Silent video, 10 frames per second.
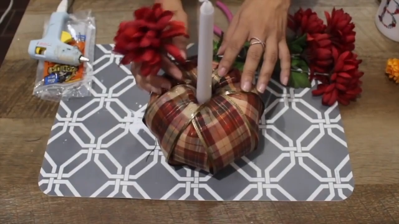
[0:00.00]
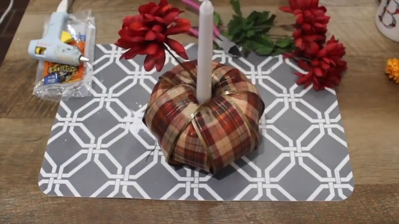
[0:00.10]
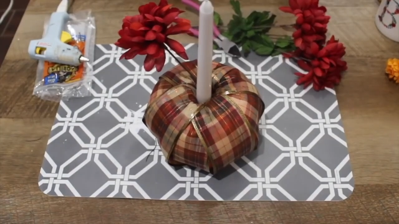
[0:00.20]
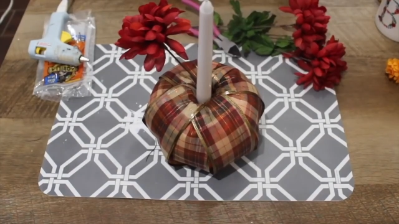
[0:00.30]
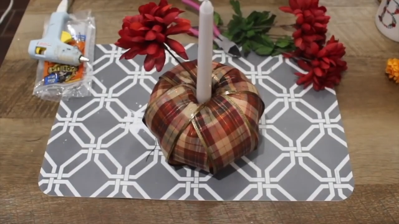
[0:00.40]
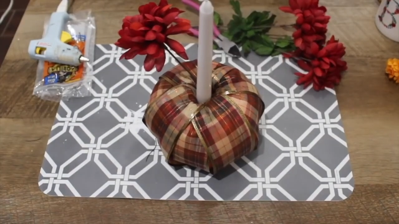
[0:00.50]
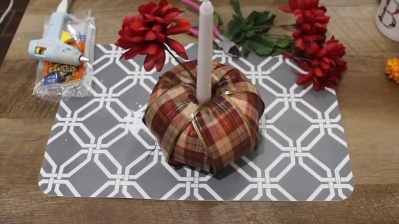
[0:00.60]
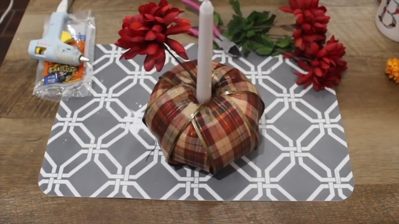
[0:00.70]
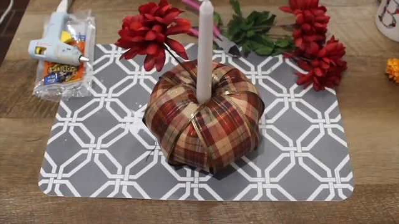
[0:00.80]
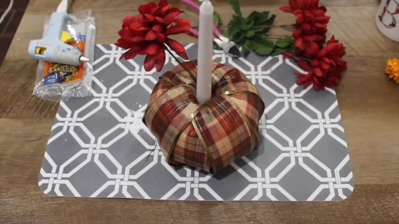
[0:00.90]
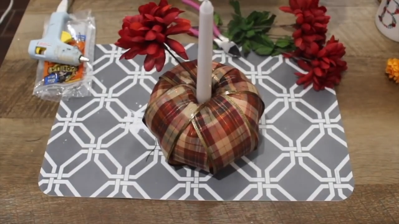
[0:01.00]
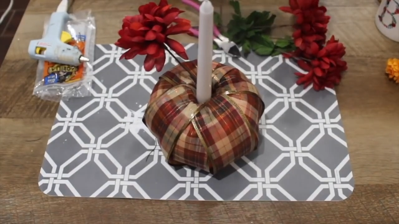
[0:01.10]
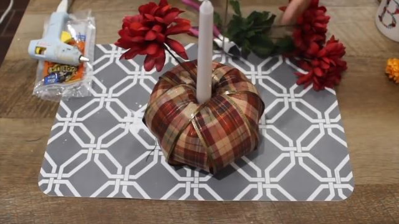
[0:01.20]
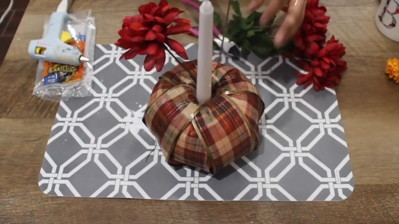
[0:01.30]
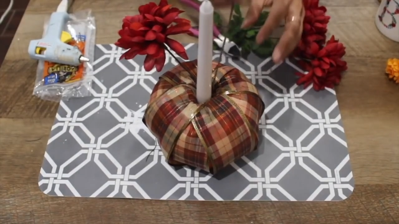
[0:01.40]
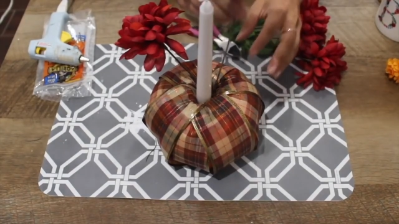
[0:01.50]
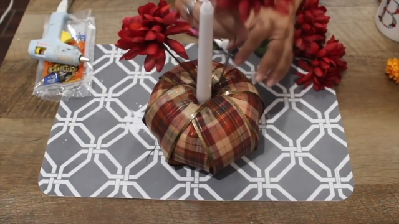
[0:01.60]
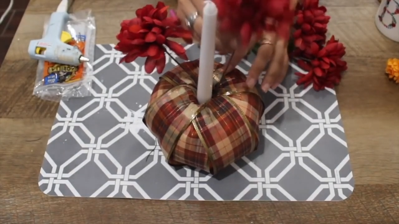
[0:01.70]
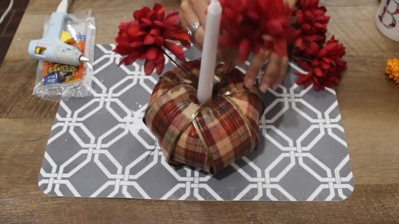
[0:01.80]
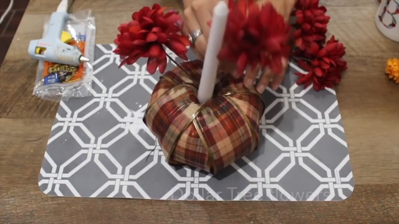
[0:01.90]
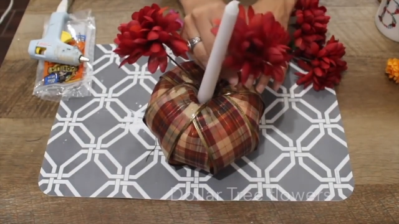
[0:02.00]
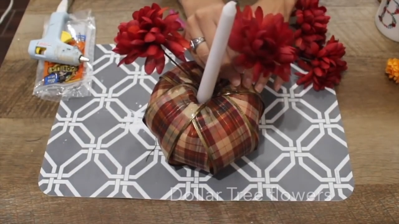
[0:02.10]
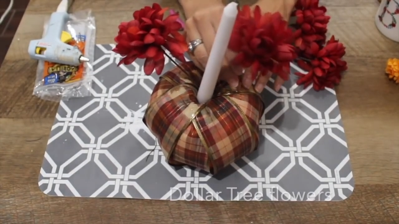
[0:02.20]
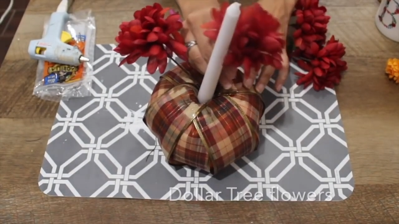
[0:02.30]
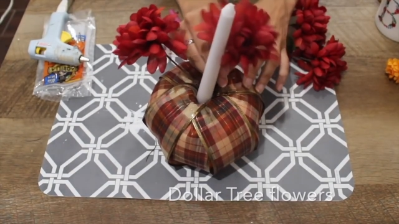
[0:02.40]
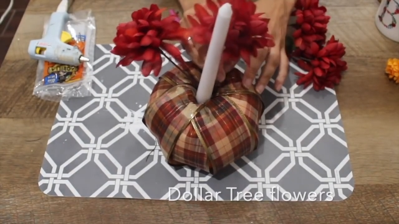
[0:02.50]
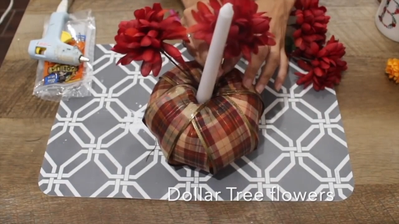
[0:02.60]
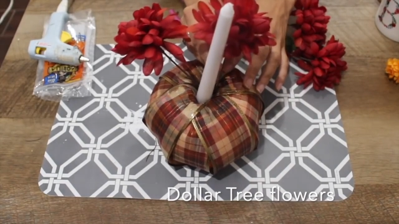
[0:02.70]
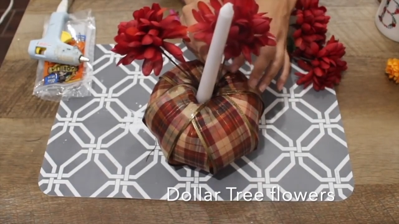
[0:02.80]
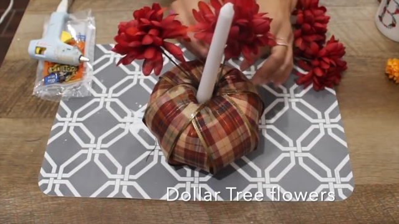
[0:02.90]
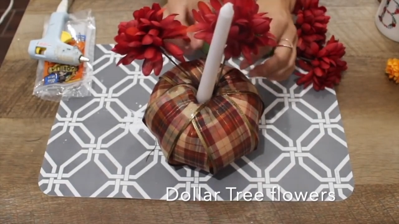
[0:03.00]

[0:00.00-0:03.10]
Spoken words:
[unreadable: no face in view]